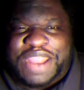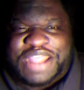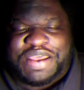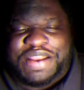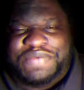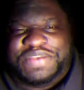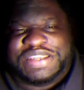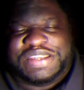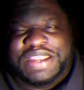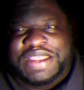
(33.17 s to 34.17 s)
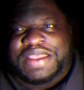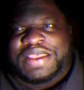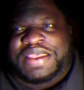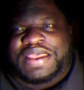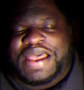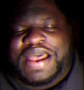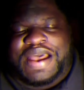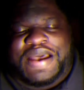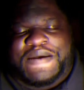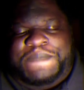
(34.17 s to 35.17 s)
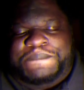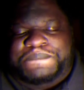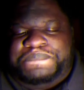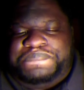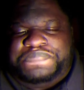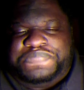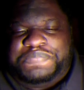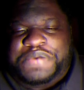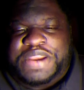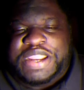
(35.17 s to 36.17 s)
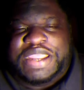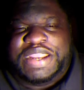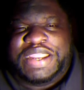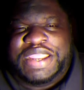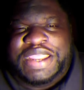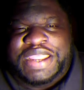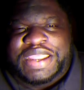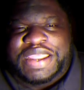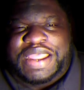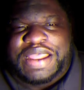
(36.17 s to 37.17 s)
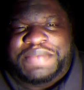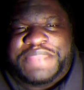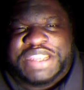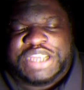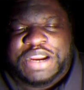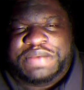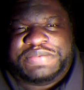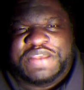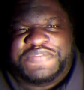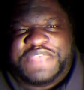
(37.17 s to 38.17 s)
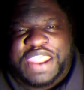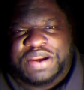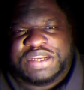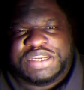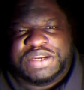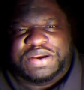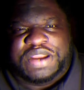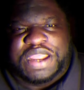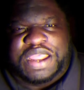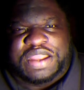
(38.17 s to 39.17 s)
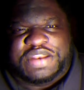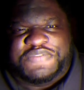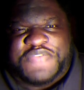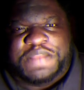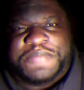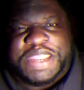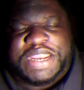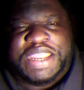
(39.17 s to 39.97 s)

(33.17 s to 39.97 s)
I thought it was pretty good in terms of character development.